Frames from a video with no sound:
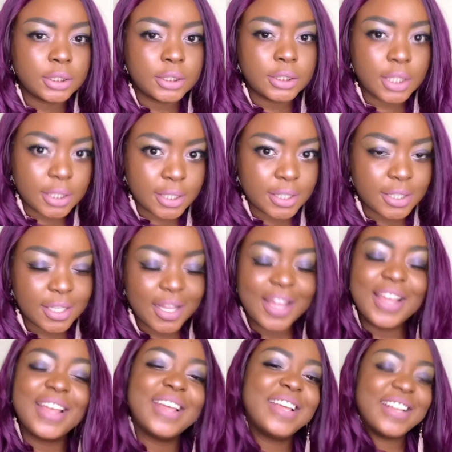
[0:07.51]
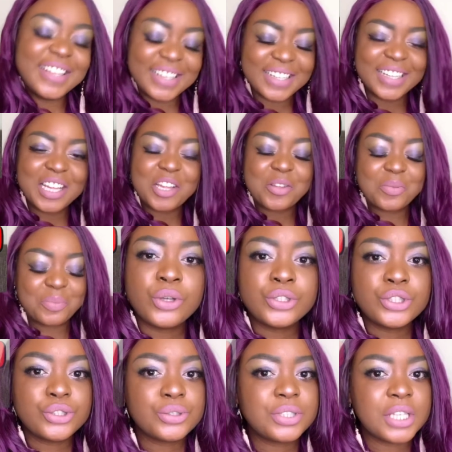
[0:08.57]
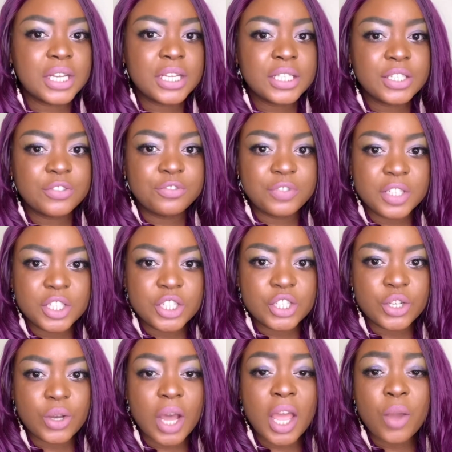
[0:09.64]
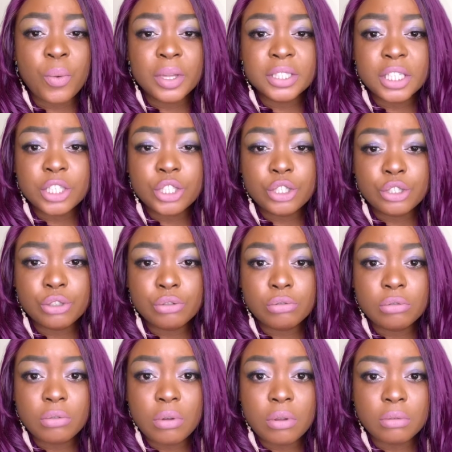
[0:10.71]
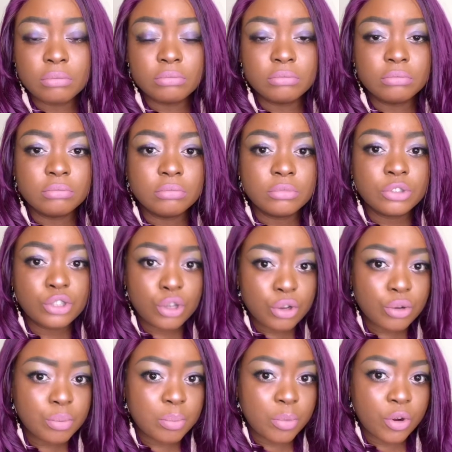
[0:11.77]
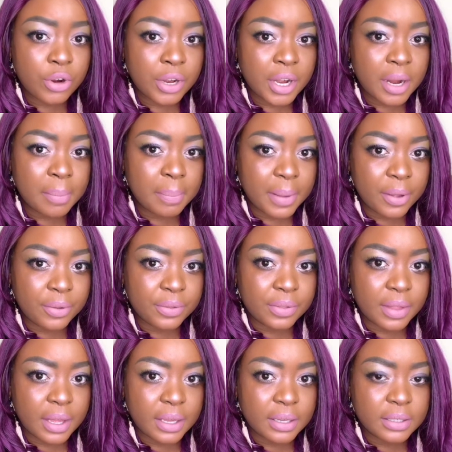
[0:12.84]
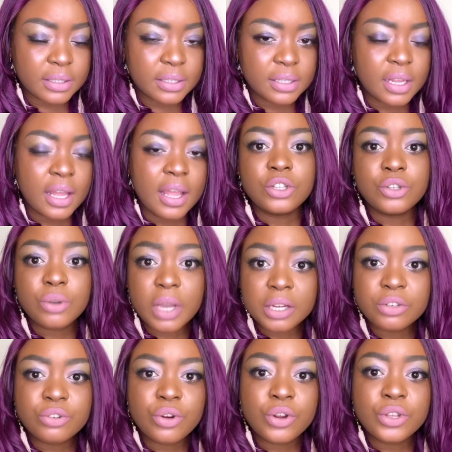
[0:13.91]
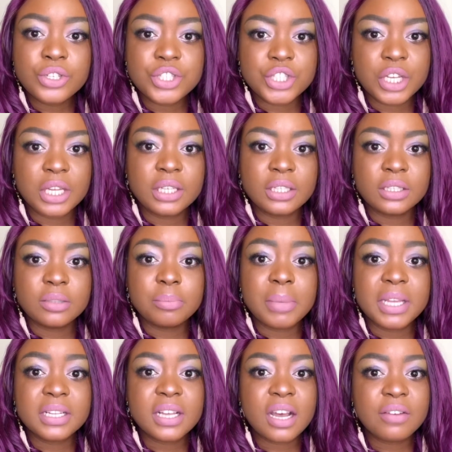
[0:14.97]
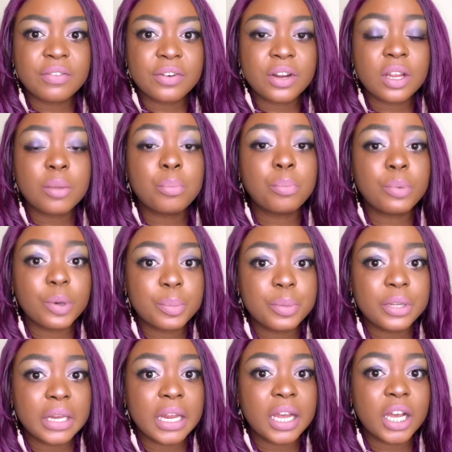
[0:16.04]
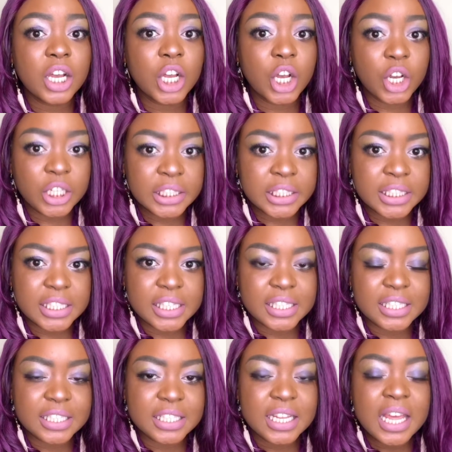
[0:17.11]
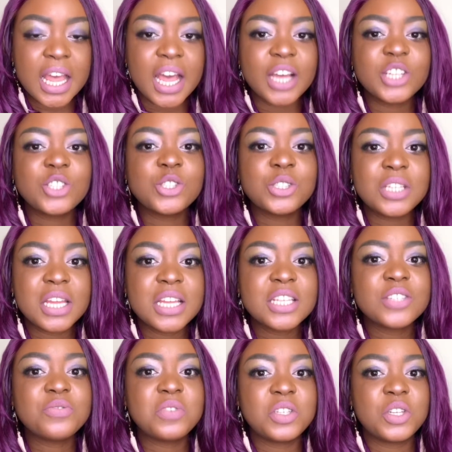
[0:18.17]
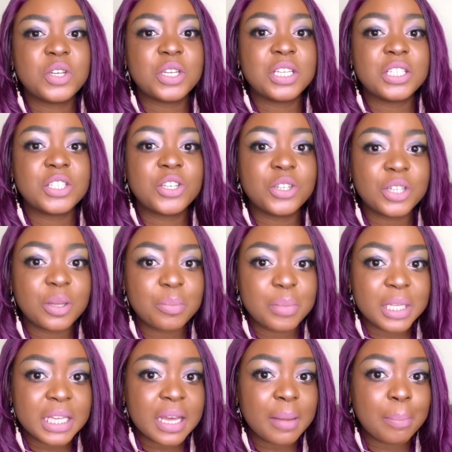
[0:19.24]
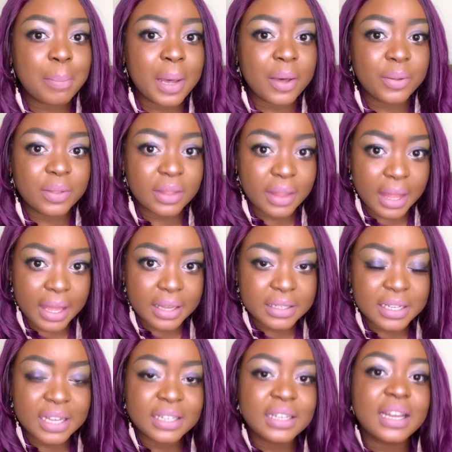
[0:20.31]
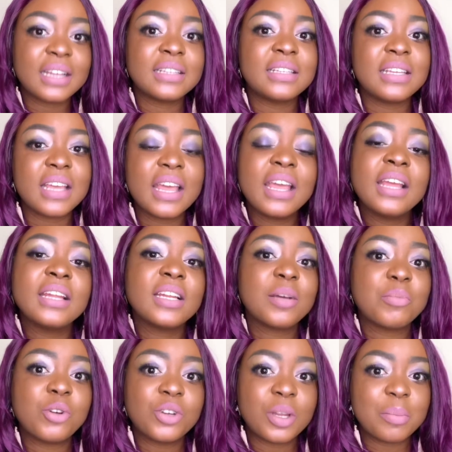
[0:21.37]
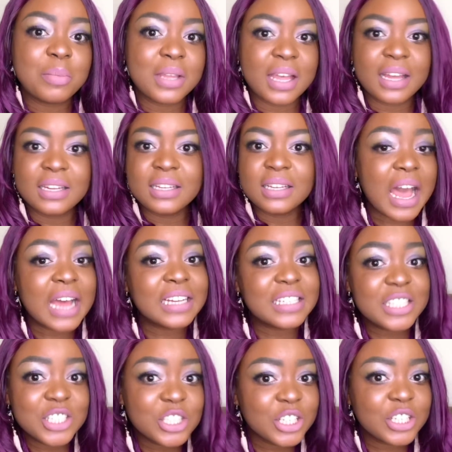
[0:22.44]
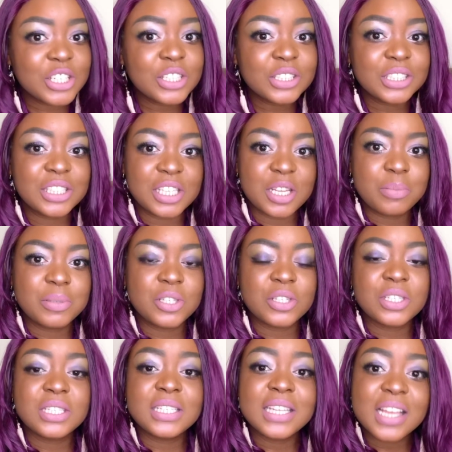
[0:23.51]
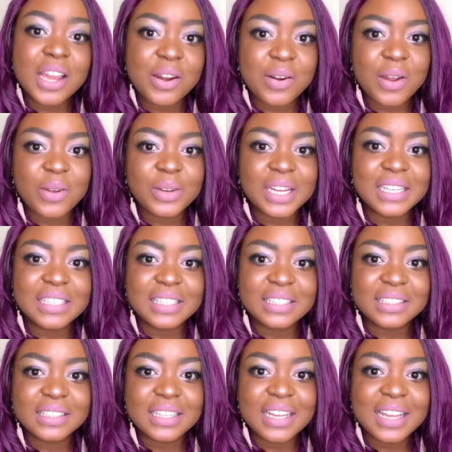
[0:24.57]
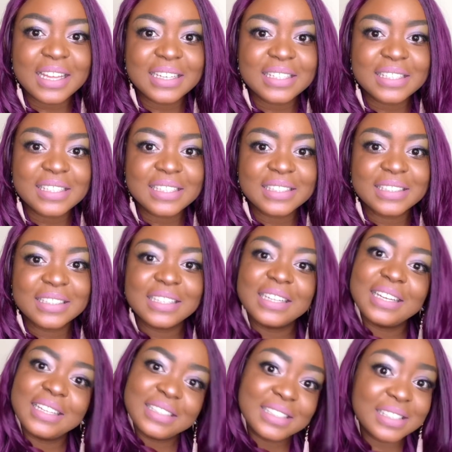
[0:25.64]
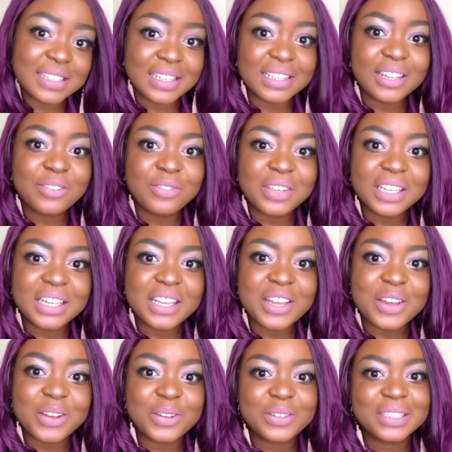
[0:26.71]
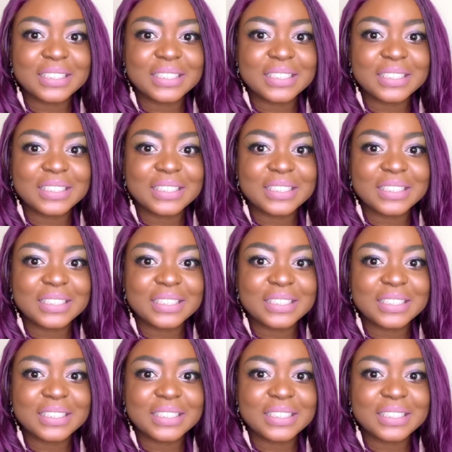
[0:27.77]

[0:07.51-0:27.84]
Yes. On today's video, I wanted to talk more about that. You can grow your channel by covering popular content, and today's video is gonna be about that. And at the end, I'm gonna be adding additional tips, so stick around until the end. Let's start the video.